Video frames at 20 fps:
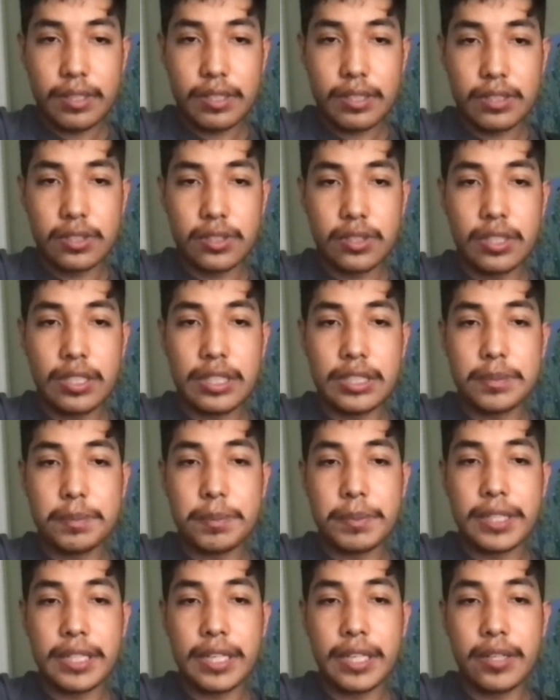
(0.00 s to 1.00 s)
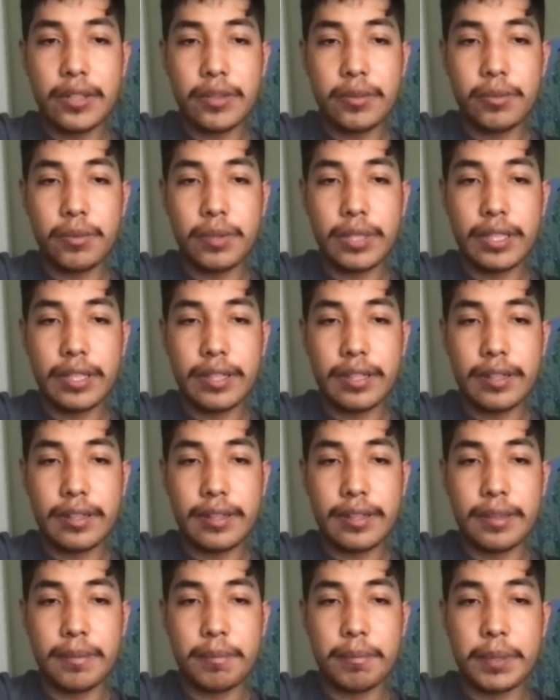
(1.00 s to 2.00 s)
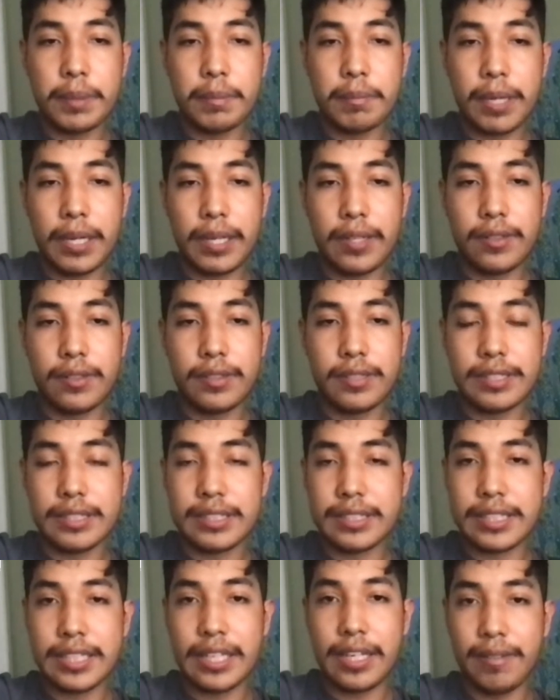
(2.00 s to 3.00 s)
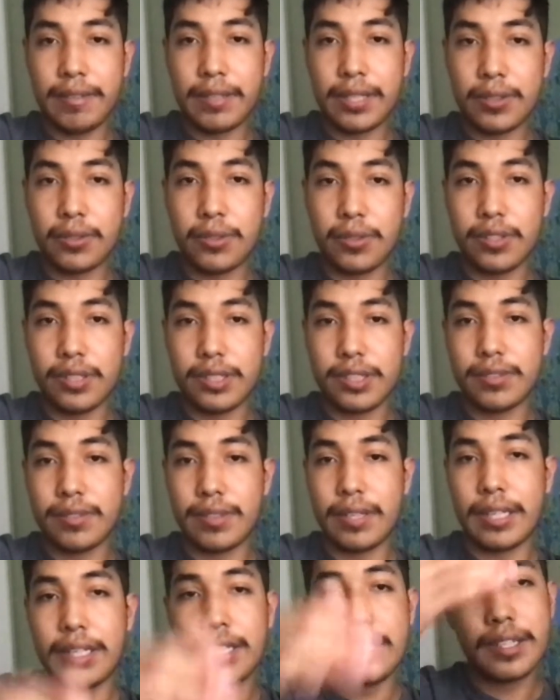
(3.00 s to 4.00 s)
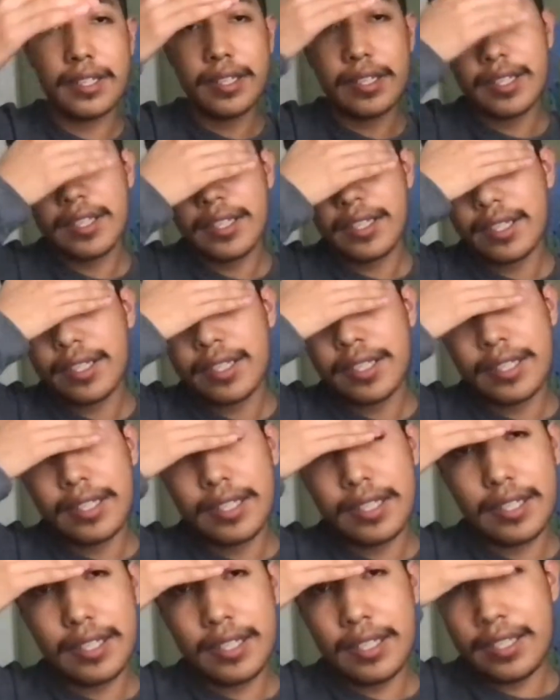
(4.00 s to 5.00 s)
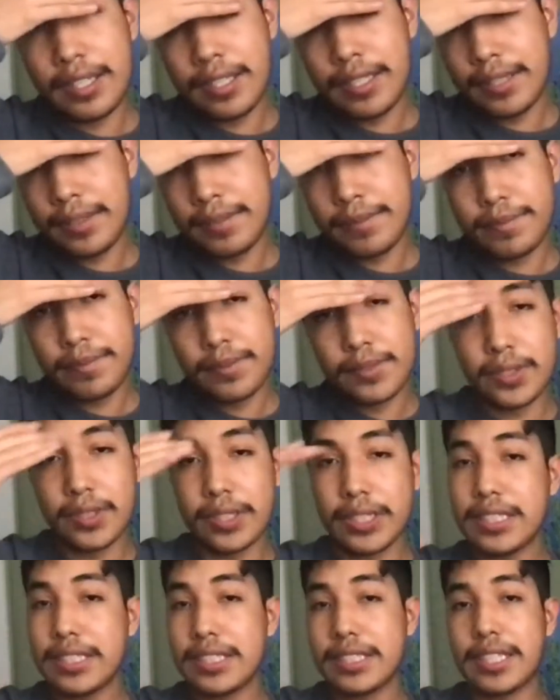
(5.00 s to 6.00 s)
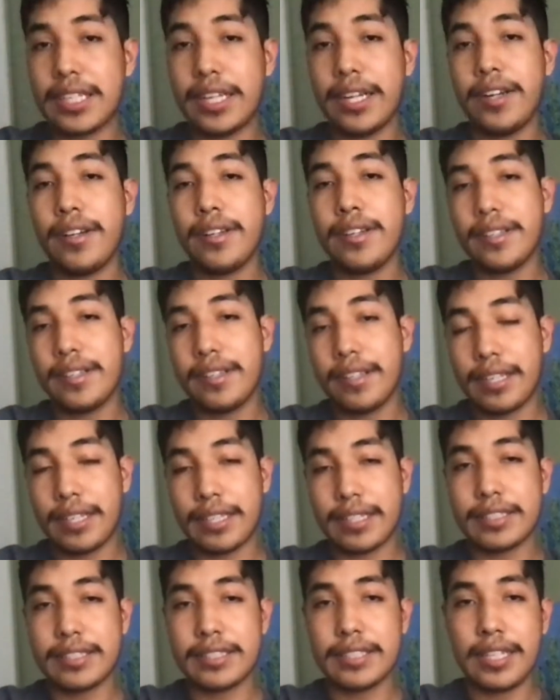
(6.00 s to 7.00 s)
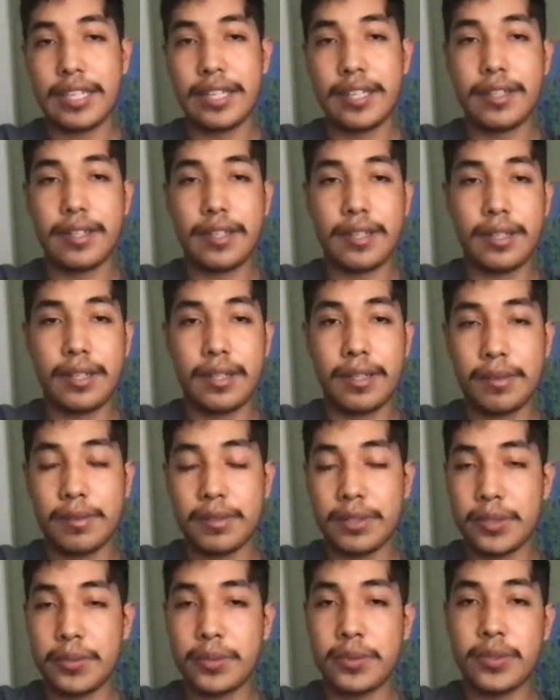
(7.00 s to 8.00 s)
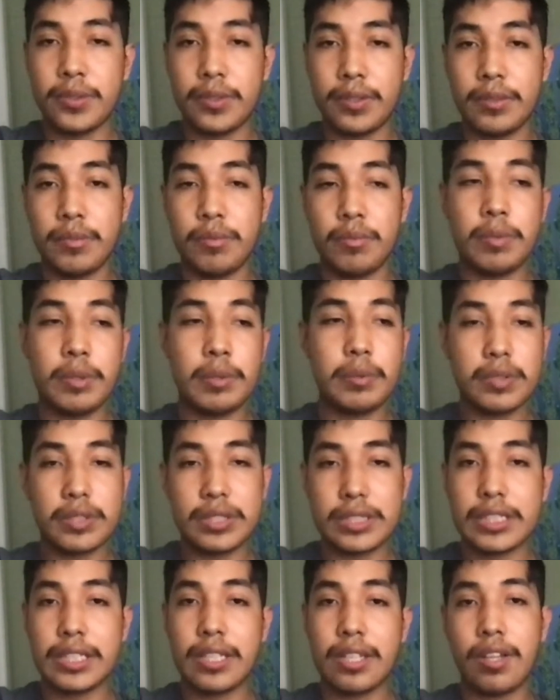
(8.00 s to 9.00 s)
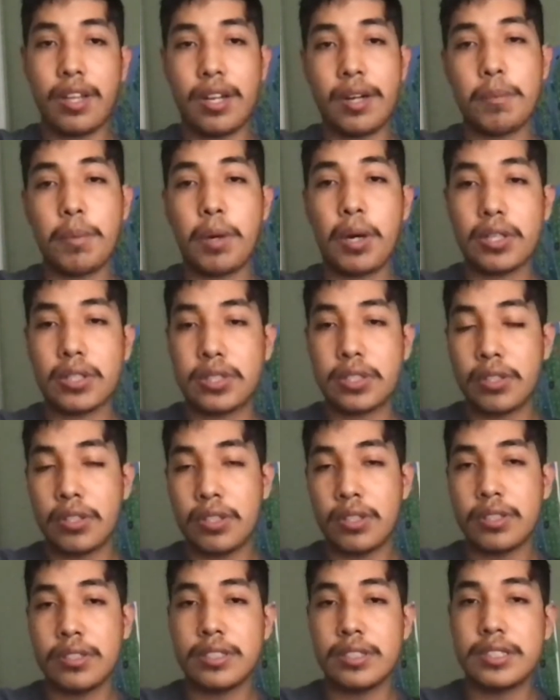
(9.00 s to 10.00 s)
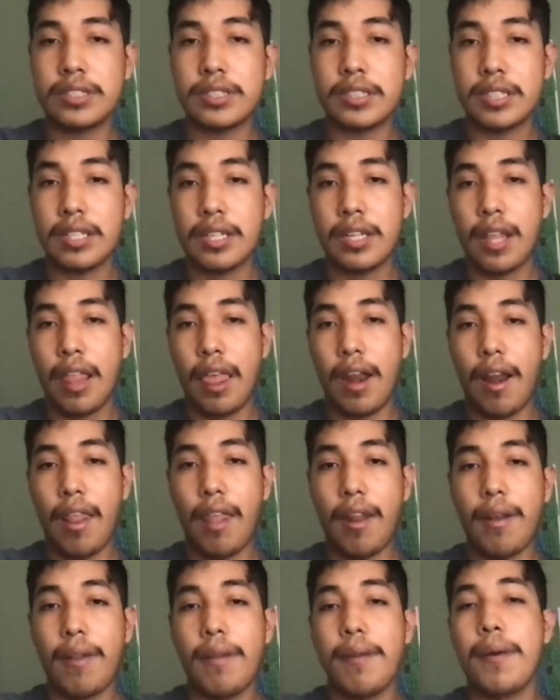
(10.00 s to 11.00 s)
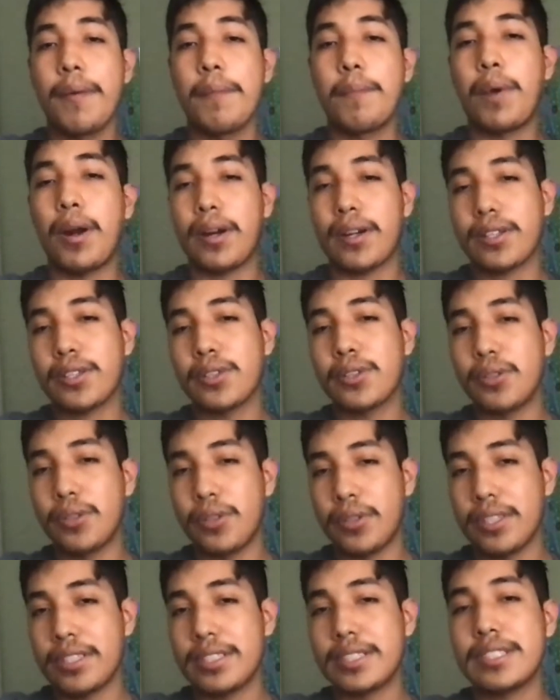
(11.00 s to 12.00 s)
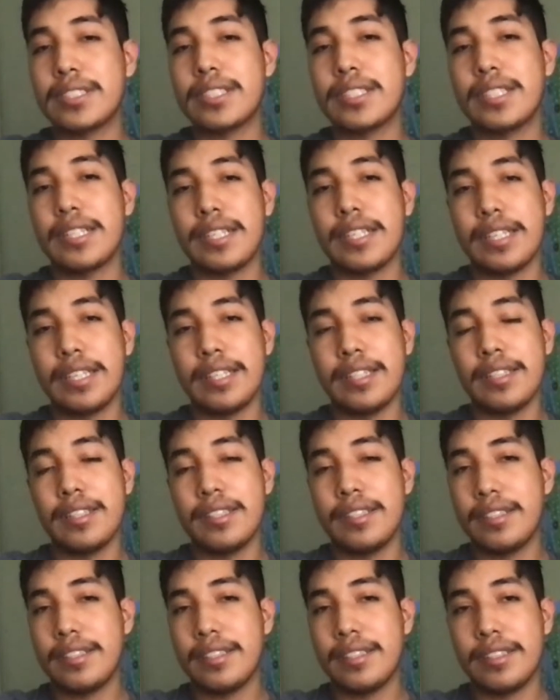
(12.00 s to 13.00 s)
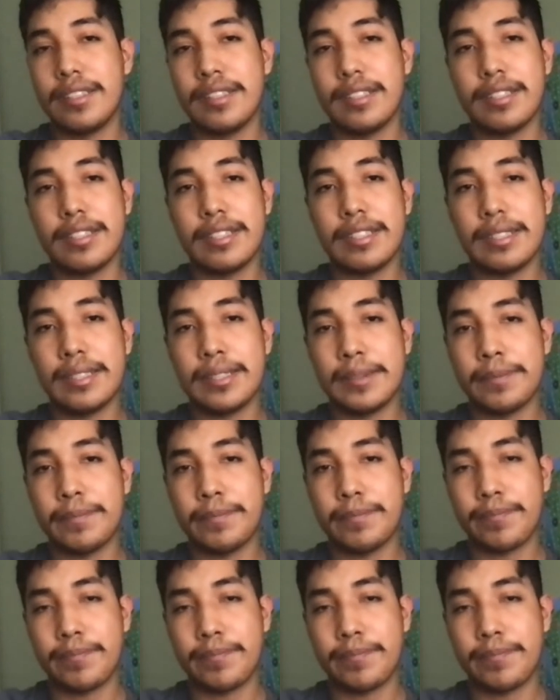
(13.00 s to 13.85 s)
So let's begin with the B minor, the scary chords, right? Don't get scared. Like I said, we will see a lot of bar chords, little bar chords in the